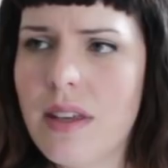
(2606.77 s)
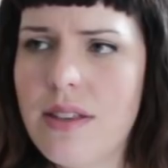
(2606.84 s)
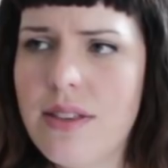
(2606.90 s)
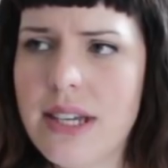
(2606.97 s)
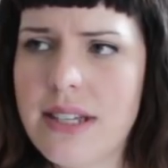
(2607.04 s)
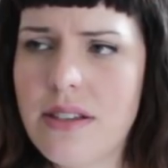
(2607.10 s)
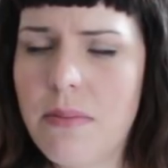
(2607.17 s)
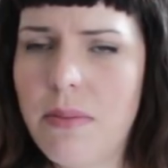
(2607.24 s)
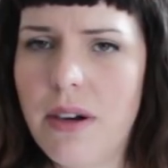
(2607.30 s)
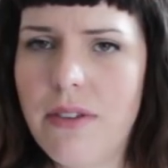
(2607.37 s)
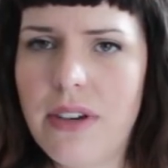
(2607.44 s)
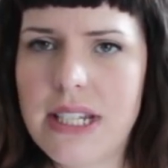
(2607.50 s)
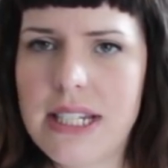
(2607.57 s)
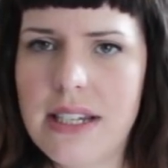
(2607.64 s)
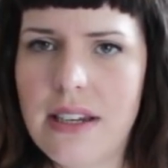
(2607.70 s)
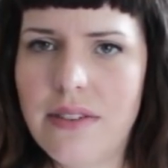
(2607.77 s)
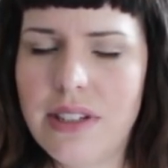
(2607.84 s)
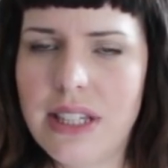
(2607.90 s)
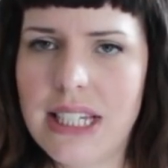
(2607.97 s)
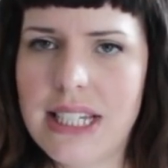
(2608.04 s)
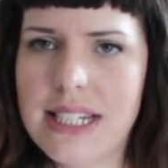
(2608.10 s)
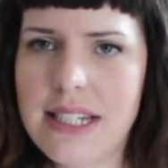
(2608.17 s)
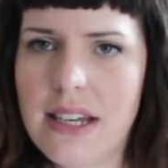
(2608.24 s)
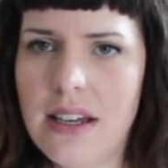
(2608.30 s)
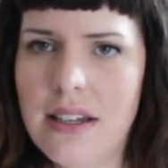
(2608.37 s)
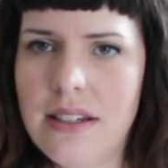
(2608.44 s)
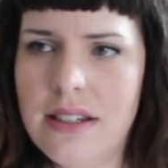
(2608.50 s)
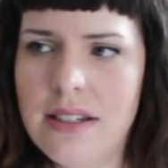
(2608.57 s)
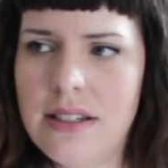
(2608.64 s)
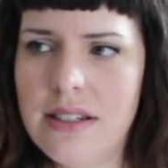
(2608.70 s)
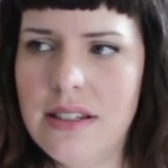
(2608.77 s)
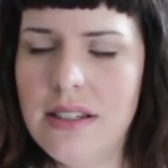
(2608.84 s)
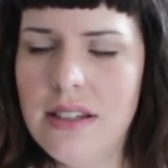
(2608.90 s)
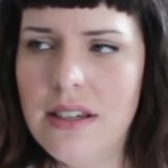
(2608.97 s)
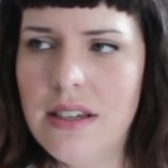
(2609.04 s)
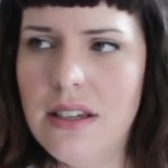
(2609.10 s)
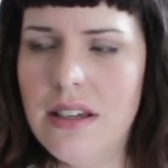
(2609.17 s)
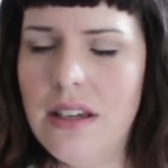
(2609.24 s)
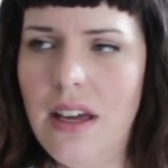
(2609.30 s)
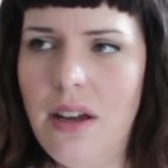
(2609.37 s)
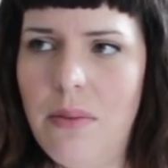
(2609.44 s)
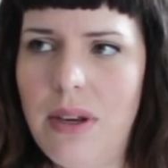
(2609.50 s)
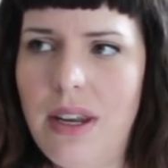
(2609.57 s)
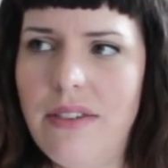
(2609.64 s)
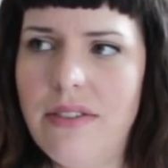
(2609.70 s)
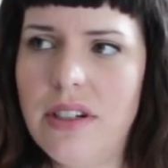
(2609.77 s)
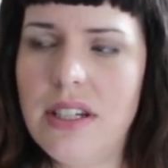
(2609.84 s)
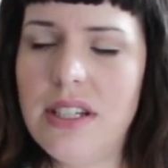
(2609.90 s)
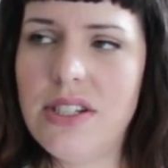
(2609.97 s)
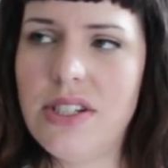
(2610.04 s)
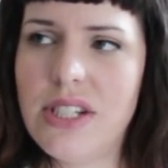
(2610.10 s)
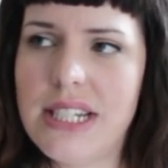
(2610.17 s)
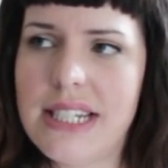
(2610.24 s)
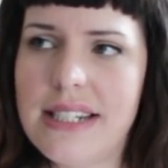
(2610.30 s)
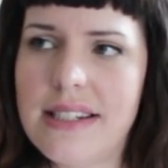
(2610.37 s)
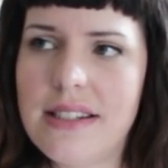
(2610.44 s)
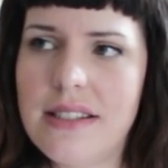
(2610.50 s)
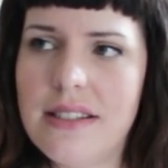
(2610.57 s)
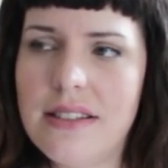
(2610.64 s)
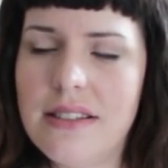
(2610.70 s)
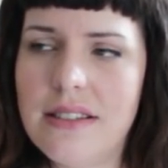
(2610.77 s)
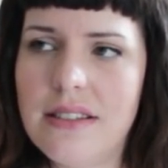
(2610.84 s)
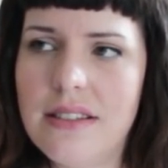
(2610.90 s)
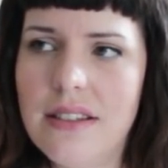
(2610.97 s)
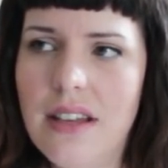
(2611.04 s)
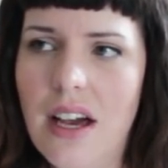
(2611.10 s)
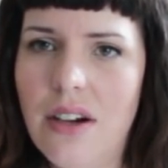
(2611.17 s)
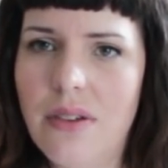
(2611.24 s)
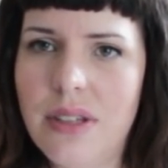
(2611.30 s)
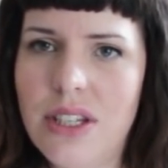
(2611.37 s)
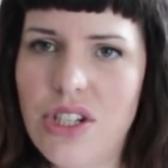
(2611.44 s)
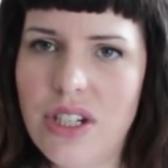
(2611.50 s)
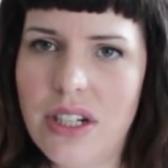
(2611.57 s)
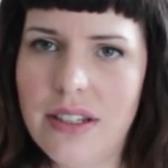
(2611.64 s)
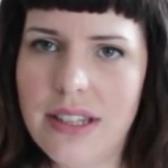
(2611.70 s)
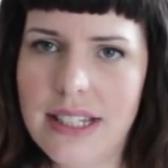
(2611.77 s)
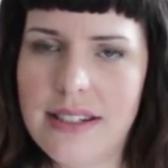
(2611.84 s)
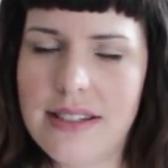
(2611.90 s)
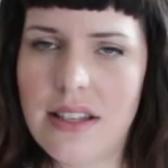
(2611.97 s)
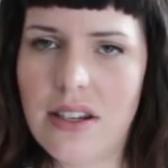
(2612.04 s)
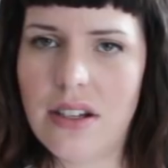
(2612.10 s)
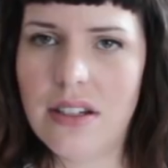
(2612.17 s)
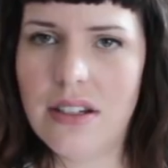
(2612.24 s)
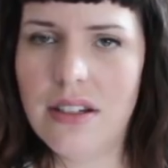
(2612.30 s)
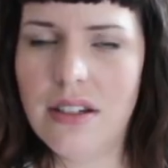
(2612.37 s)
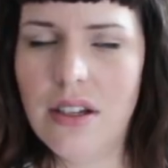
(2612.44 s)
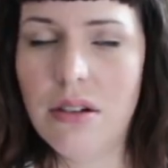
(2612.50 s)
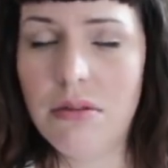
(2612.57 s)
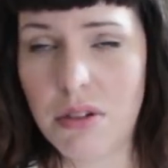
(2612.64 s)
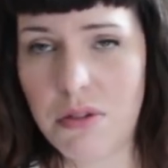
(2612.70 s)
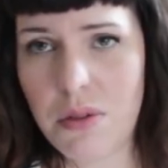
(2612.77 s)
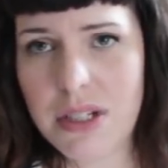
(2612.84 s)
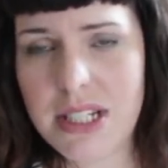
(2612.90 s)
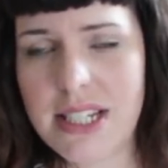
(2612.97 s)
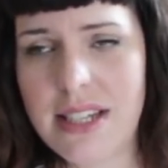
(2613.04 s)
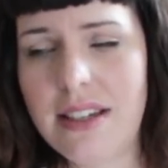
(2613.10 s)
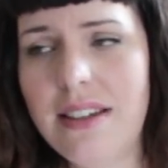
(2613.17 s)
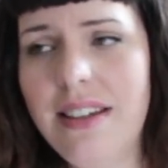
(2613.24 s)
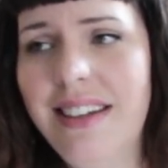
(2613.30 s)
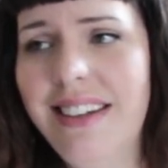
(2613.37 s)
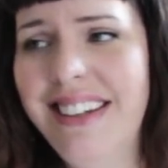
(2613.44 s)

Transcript: things are perfect and everything's done and whatever. It's just I only share things that aren't revolting